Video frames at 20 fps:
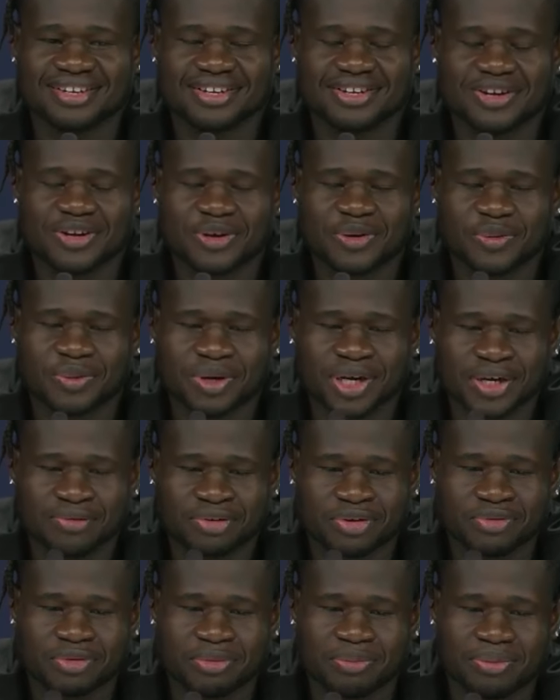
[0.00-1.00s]
You know,
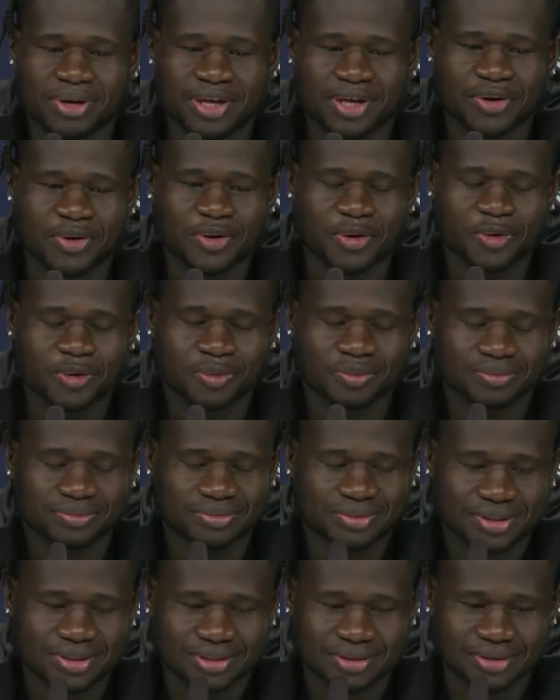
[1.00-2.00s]
whenever we play home,
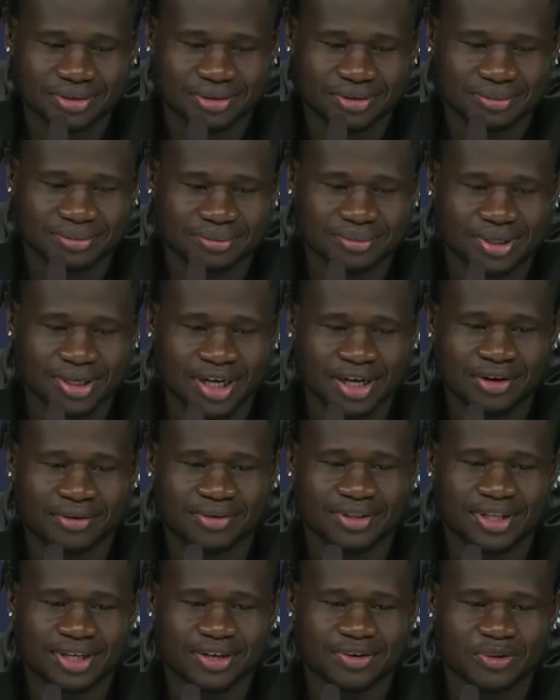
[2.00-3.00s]
I
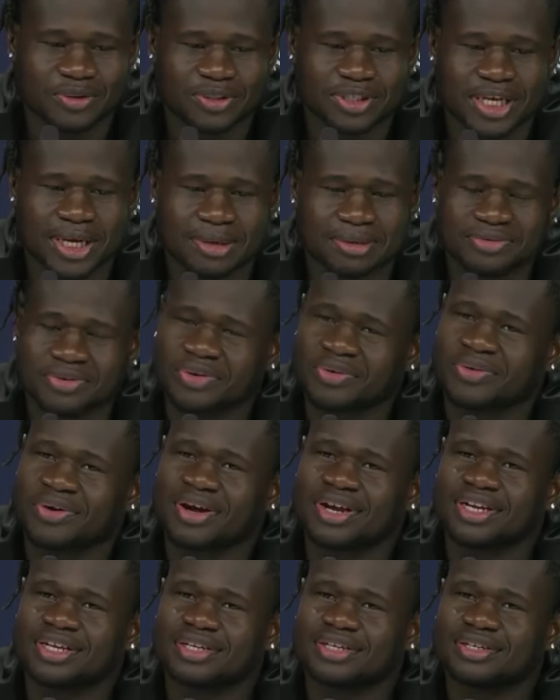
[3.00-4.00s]
don't take those games for
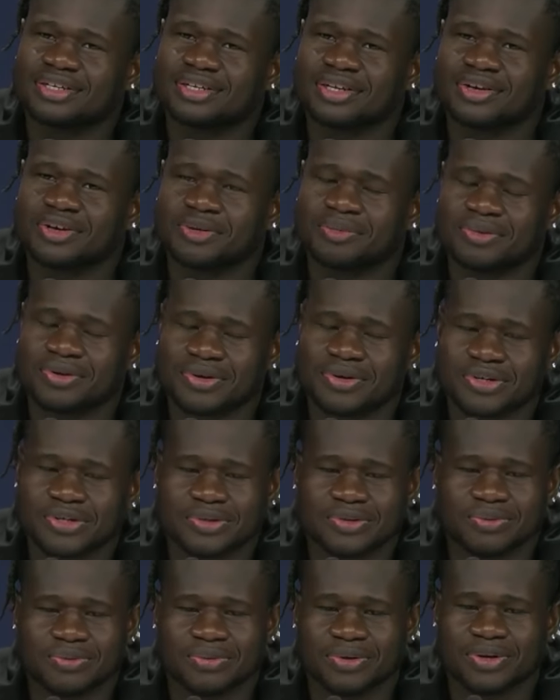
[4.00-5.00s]
granted, you know,
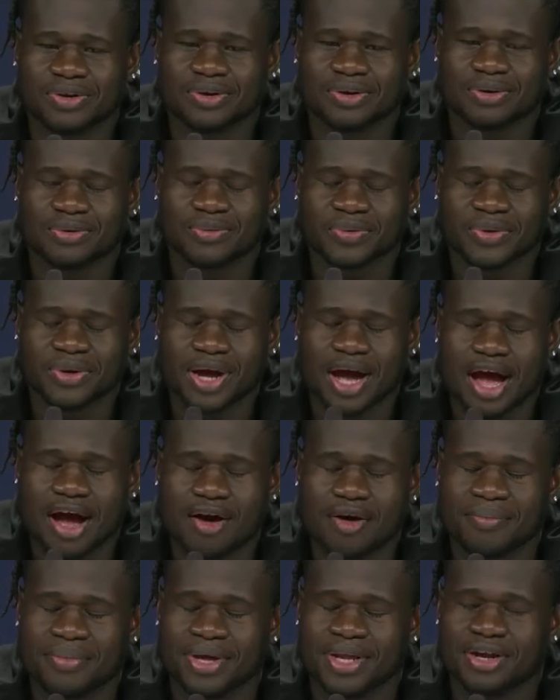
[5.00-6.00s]
because we don't
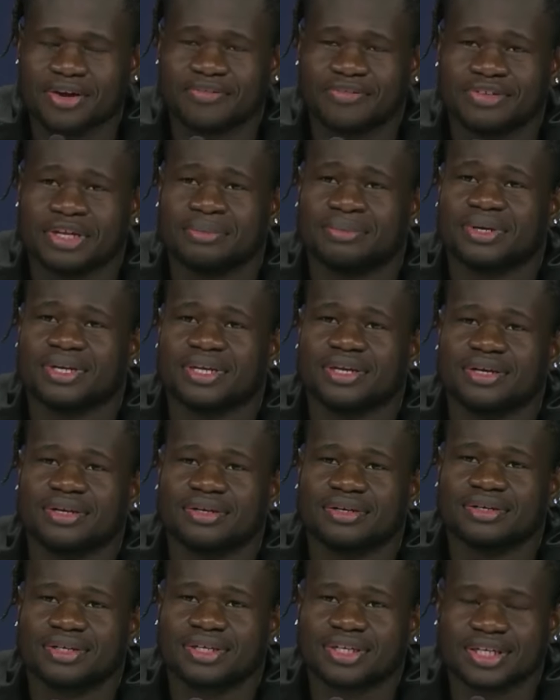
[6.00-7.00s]
have many of them a
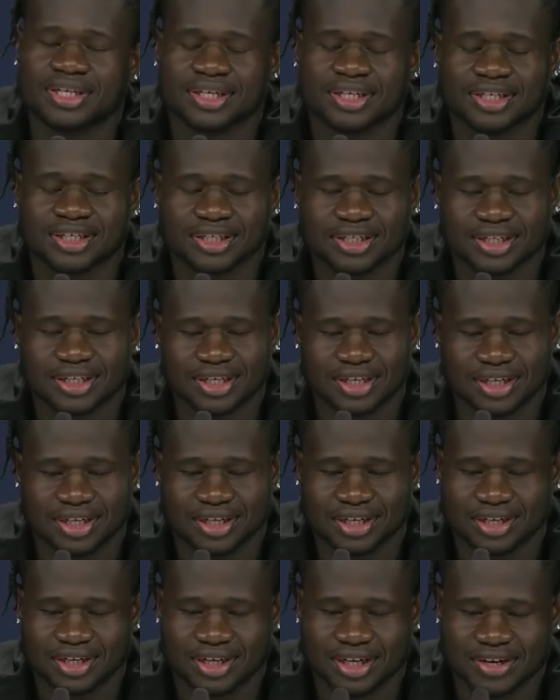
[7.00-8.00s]
year. And
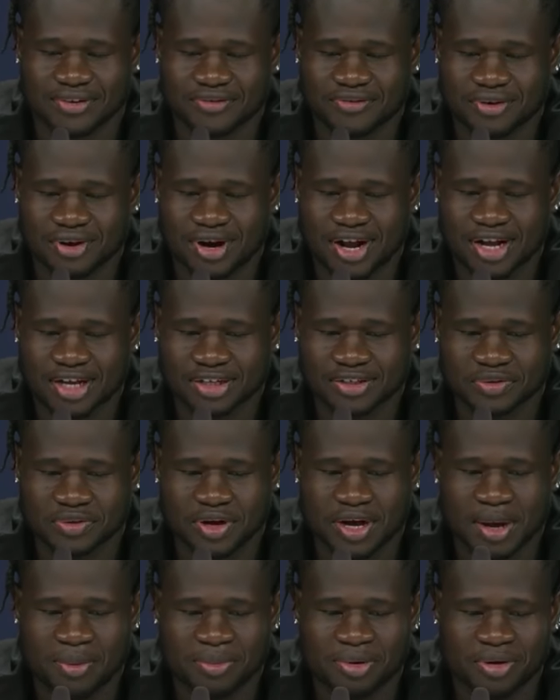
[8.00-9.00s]
for us
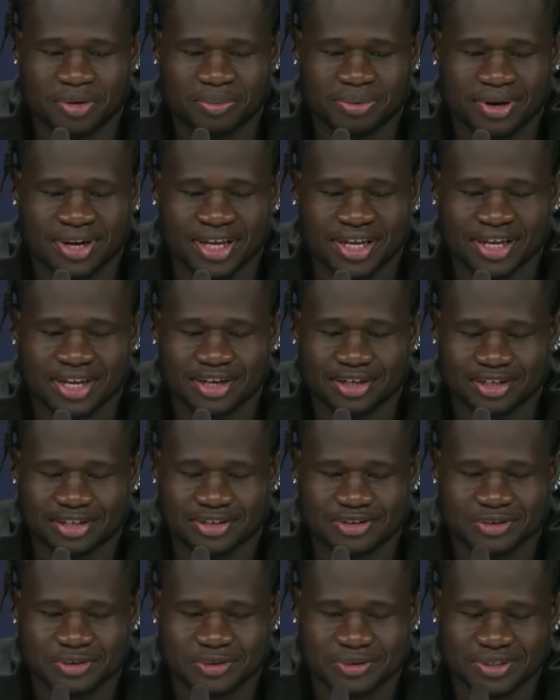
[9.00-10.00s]
to come out play
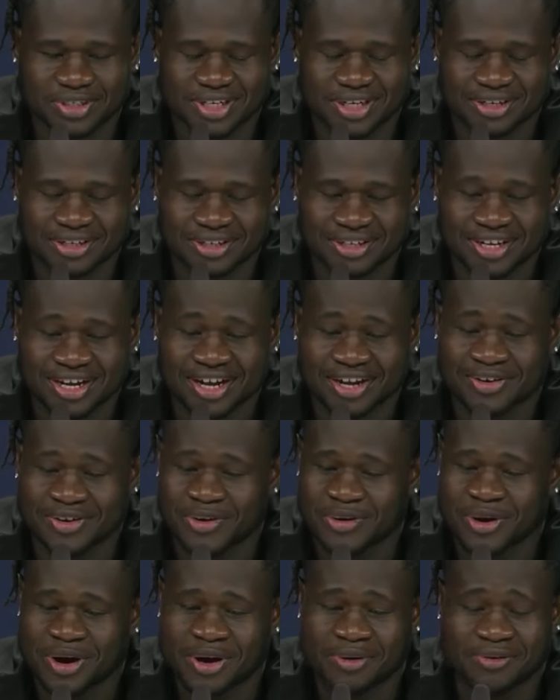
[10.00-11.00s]
ASU Saturday, I
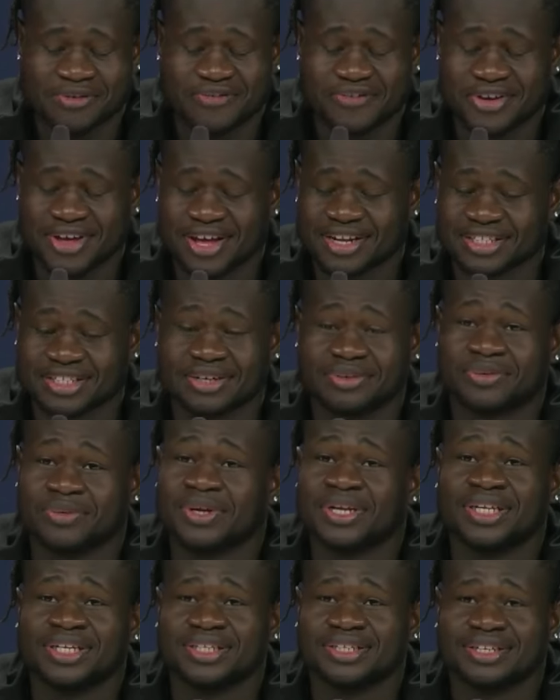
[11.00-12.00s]
know our fans are
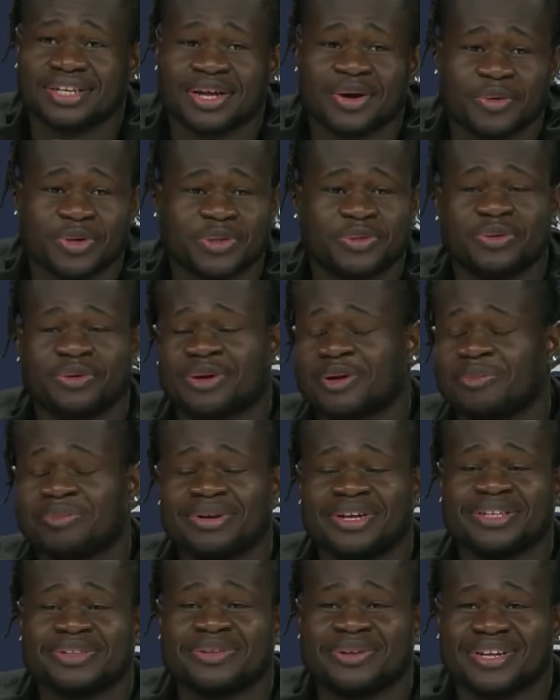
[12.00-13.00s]
ready. They wish we could
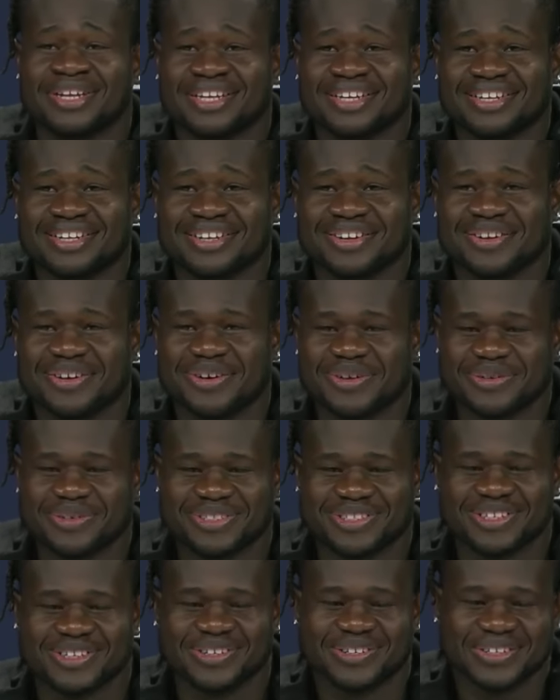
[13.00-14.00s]
play today, you know.
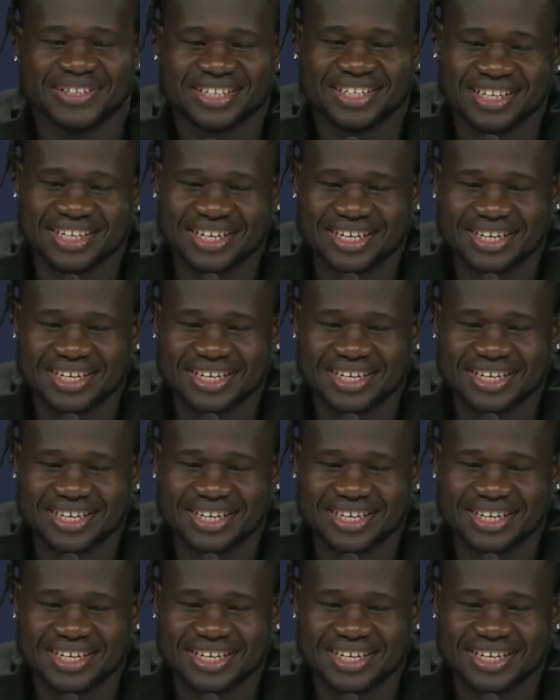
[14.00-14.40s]
So